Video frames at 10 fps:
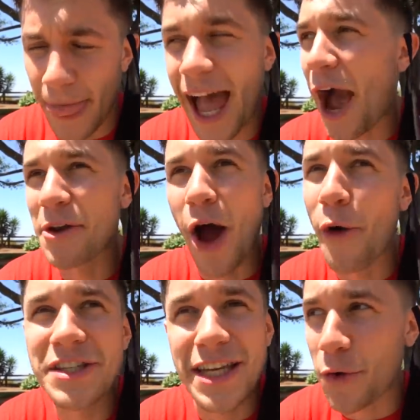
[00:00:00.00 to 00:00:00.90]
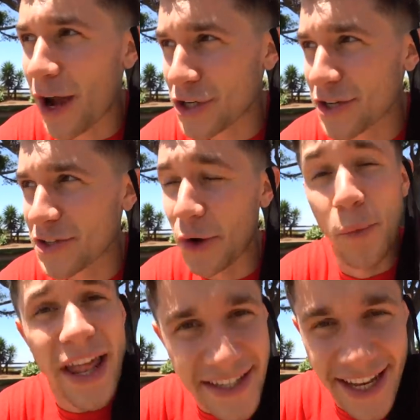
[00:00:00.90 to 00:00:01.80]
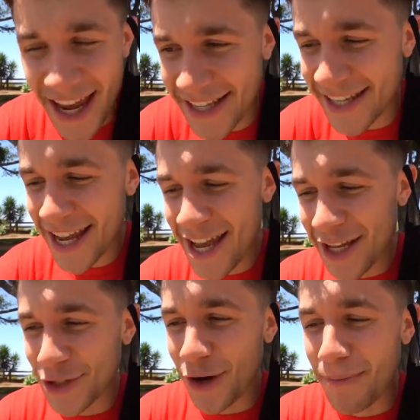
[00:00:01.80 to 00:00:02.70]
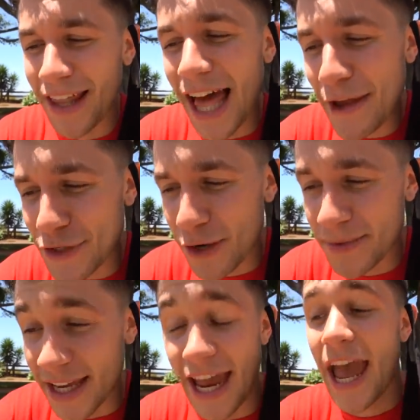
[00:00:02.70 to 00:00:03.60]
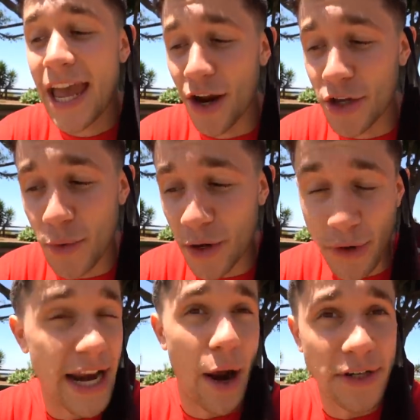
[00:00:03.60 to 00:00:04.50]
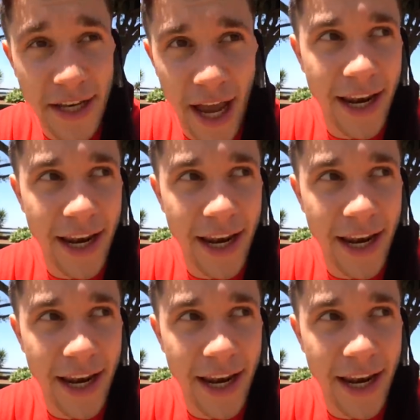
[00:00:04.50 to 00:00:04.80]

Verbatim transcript: I would always get questions on Wednesdays during my live streams like, hey, are you doing raid hour tonight?